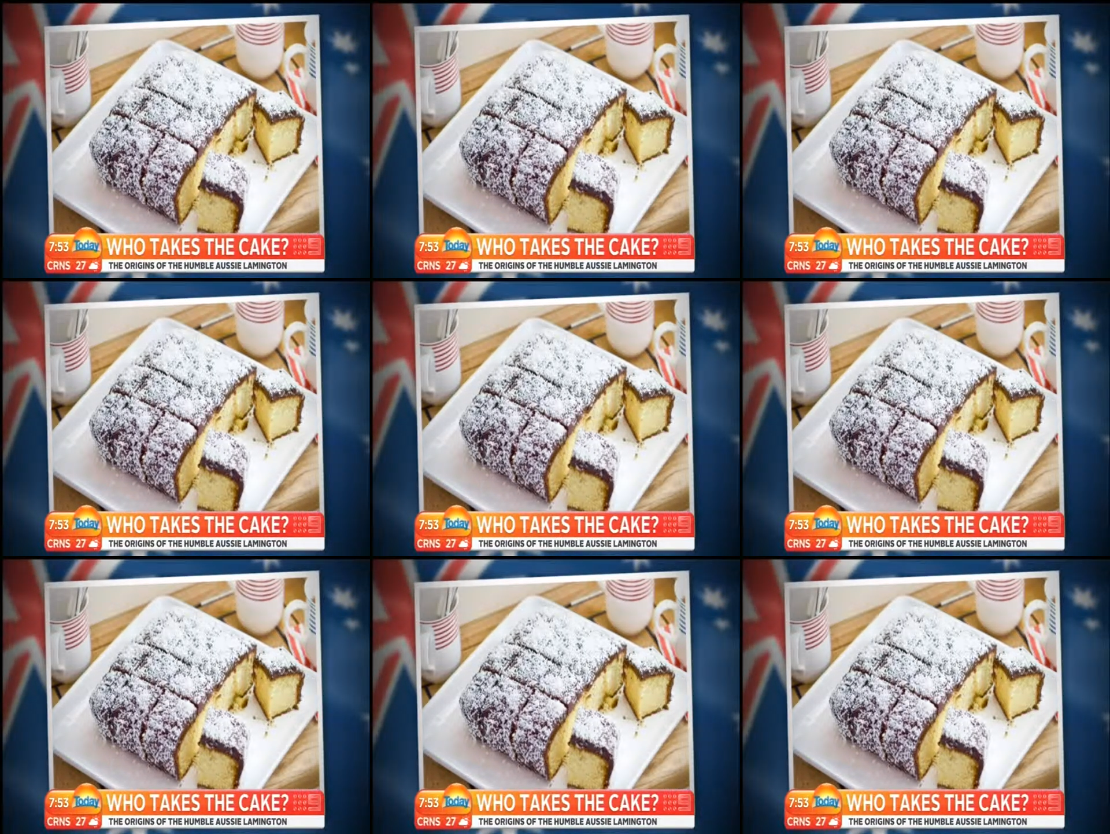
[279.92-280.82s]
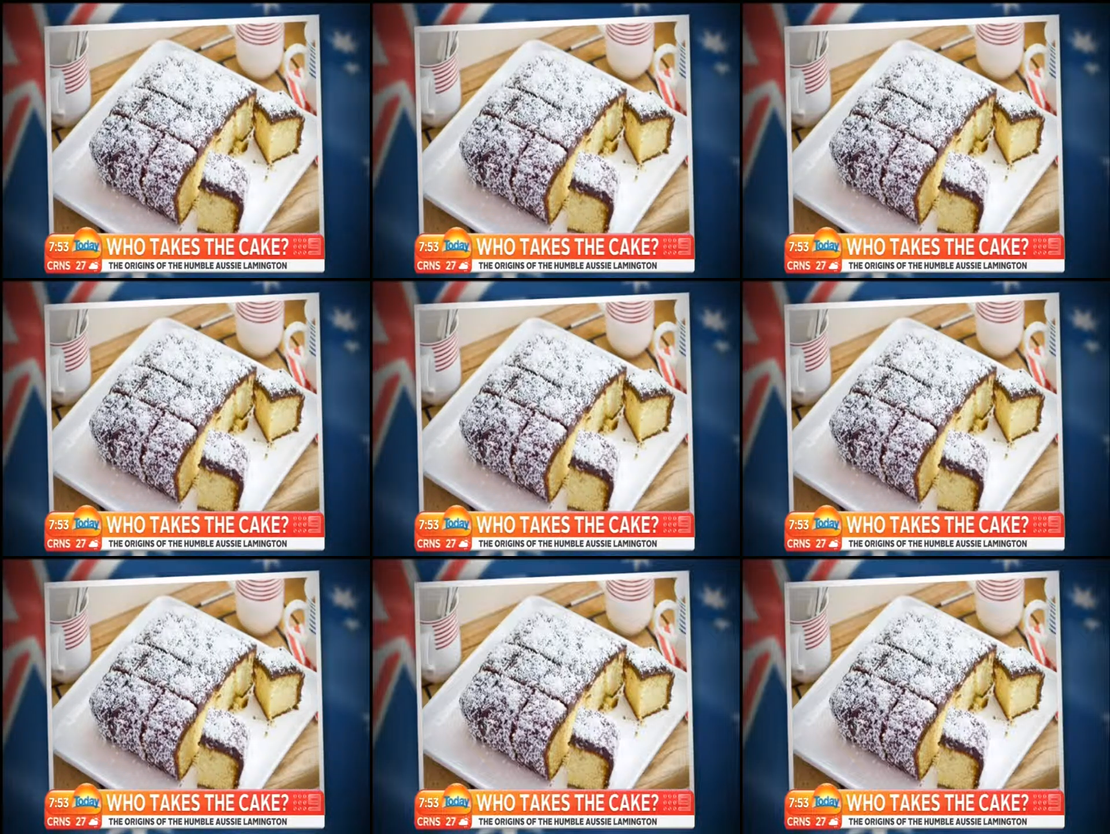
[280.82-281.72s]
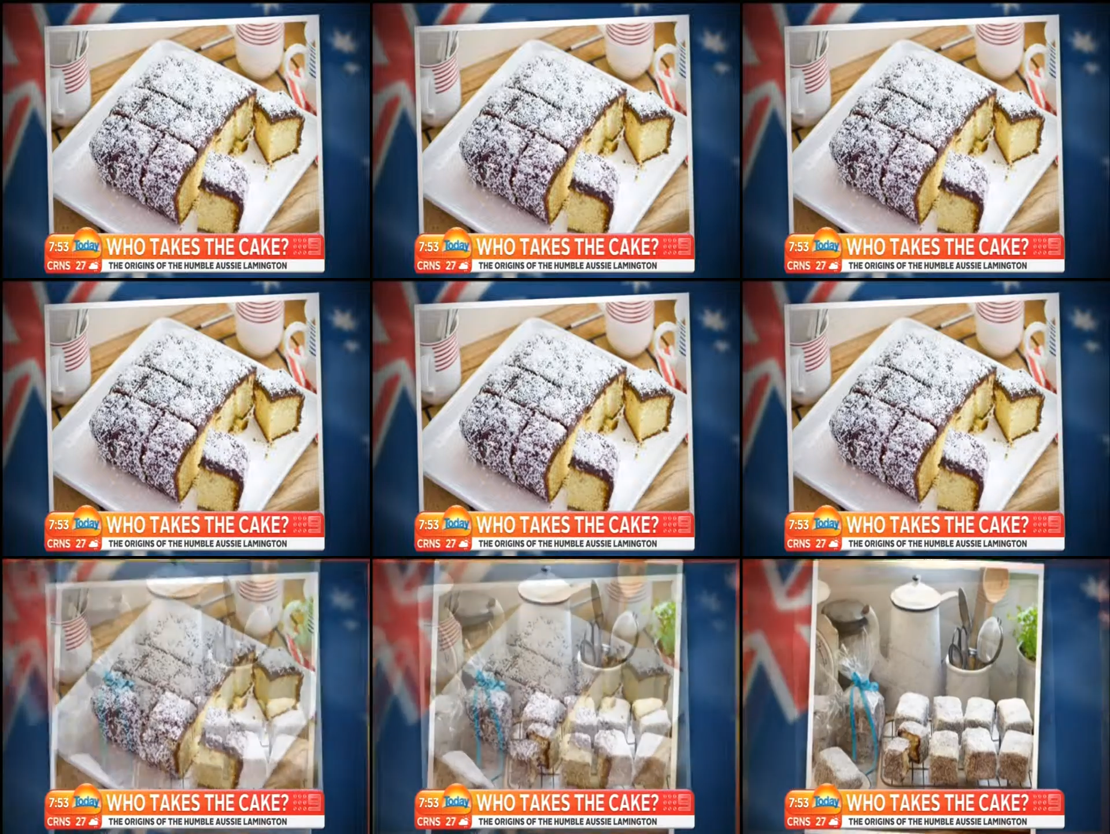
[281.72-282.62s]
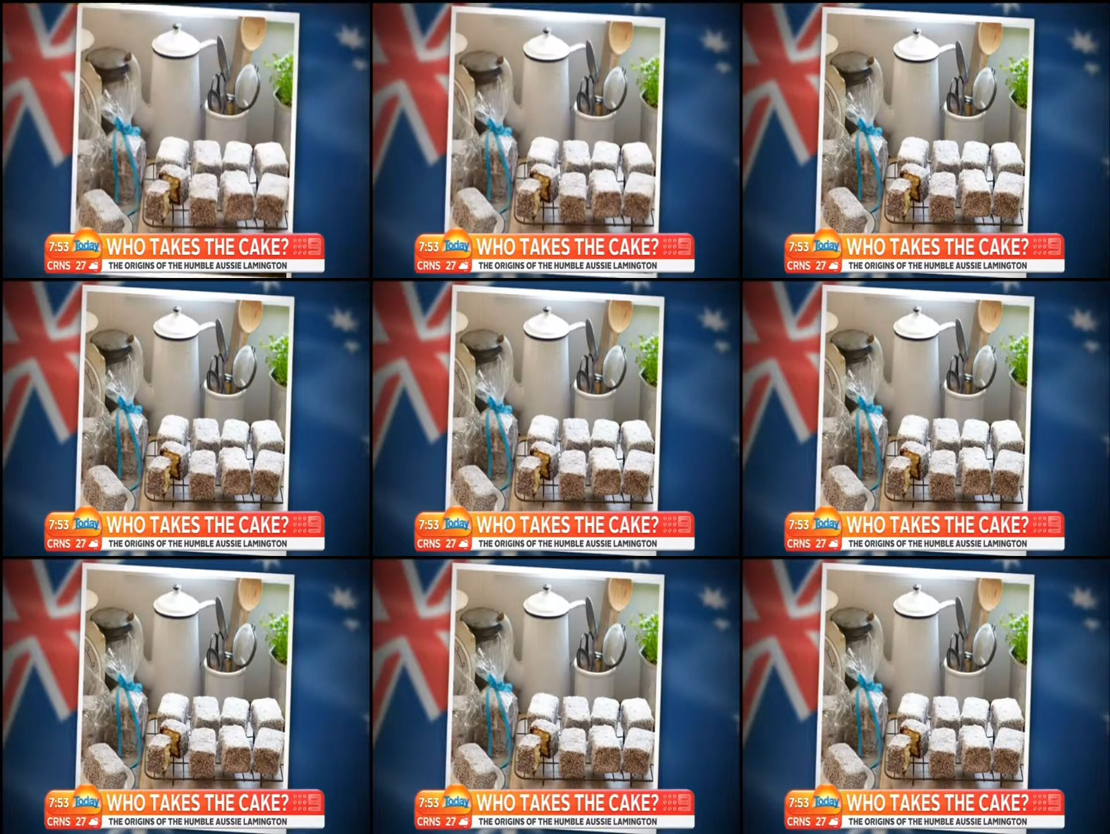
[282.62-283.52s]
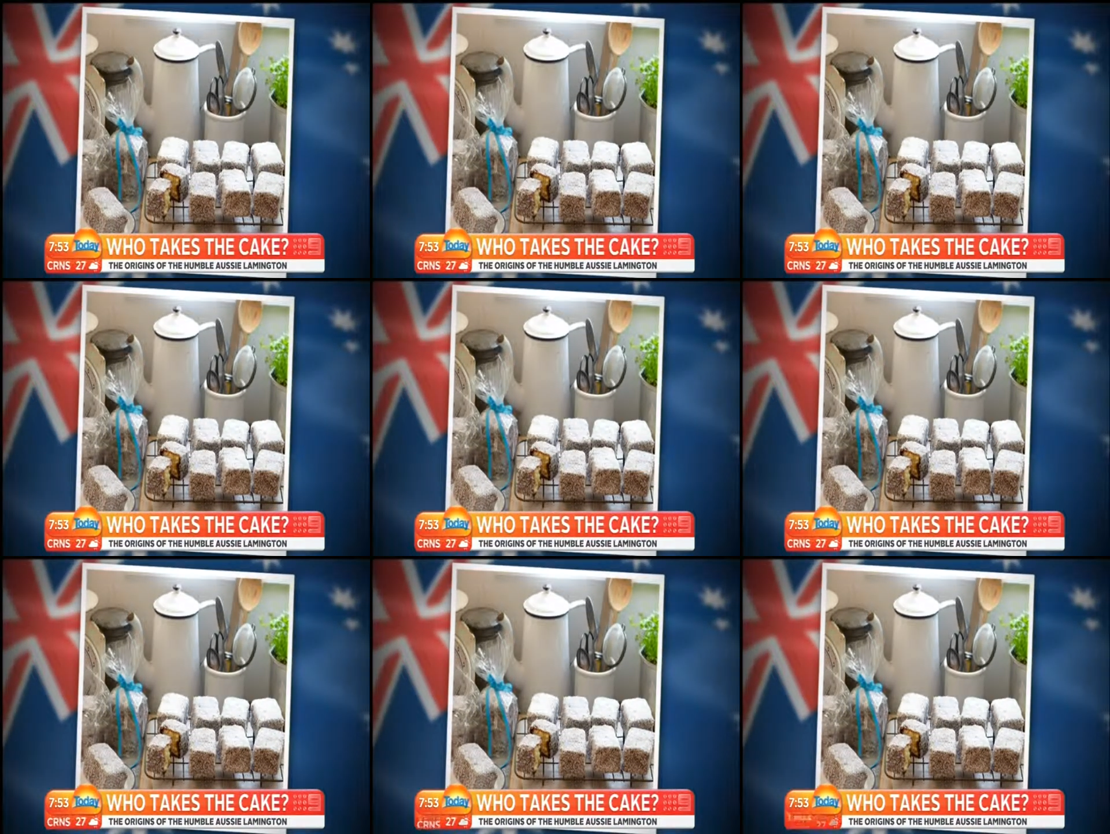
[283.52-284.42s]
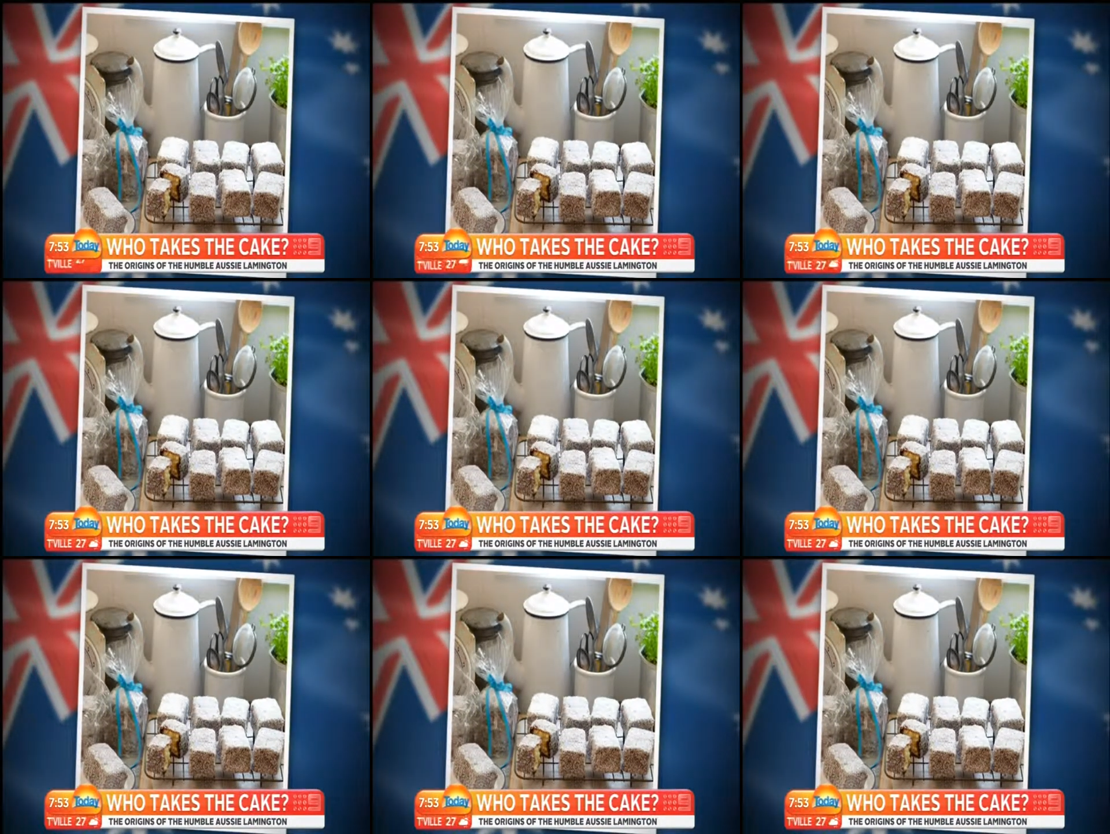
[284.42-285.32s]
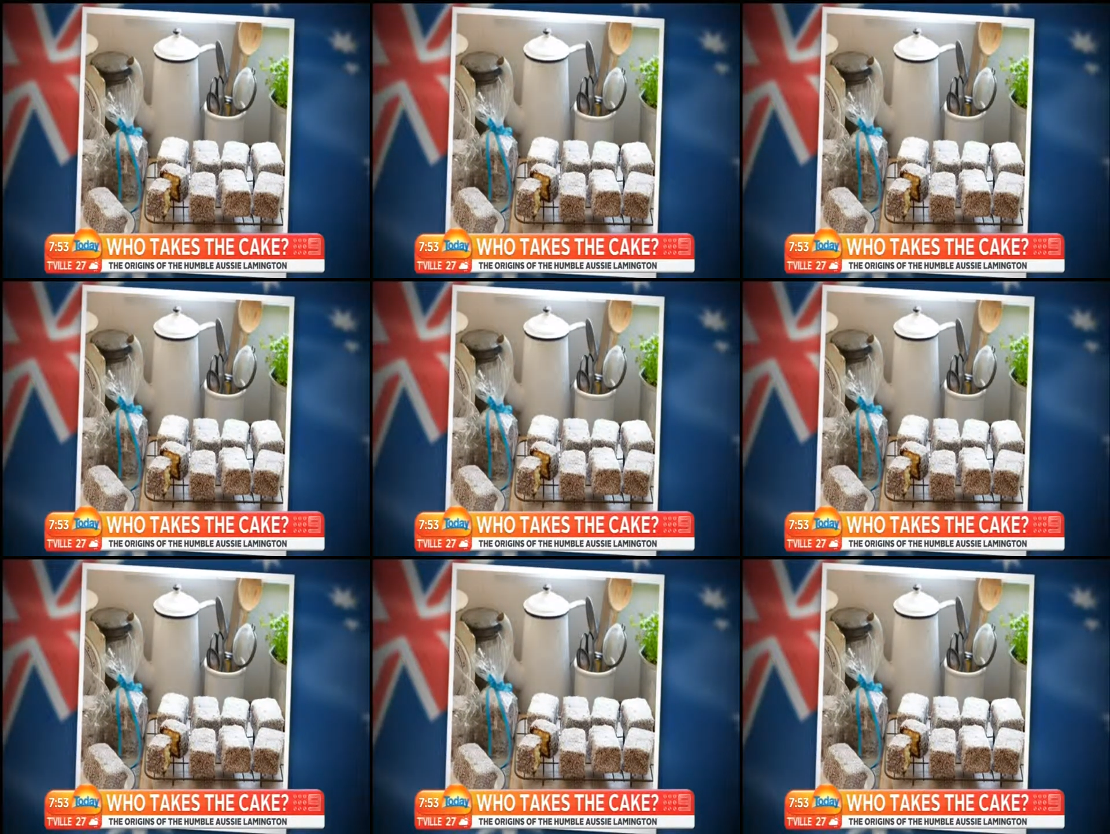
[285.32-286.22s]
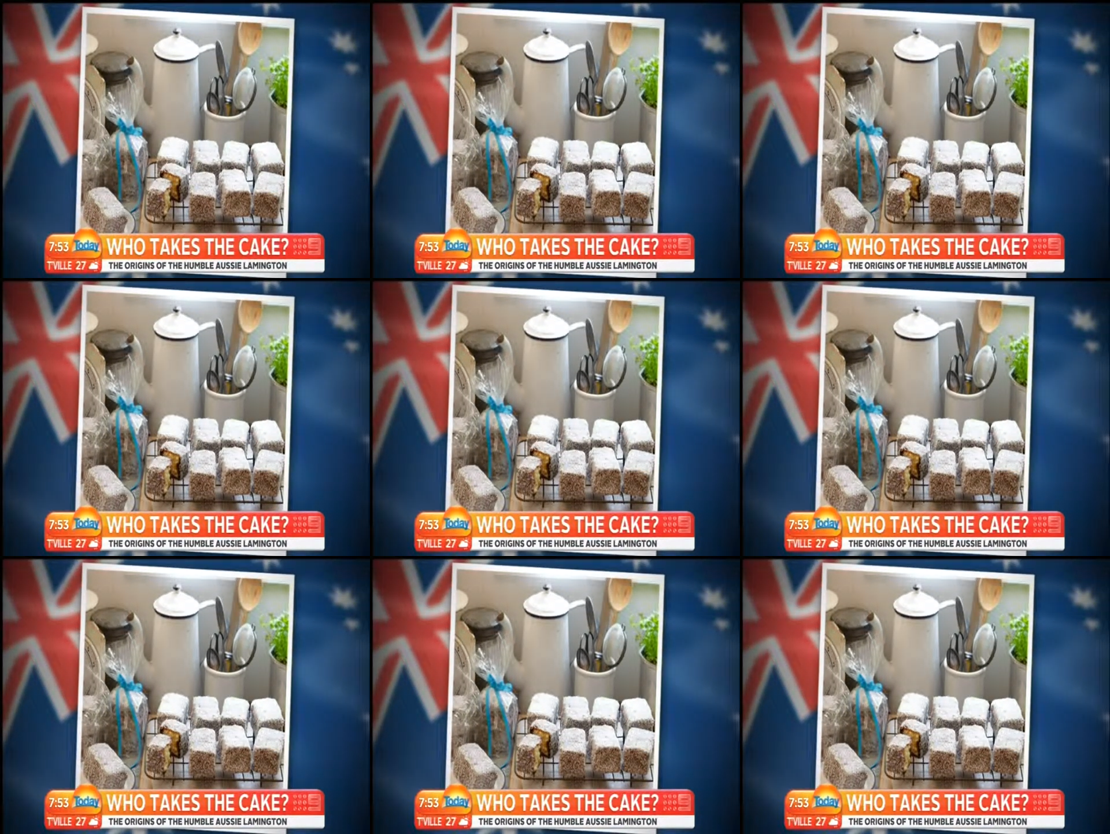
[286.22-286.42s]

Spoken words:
No face is visible, so there are no lips to read.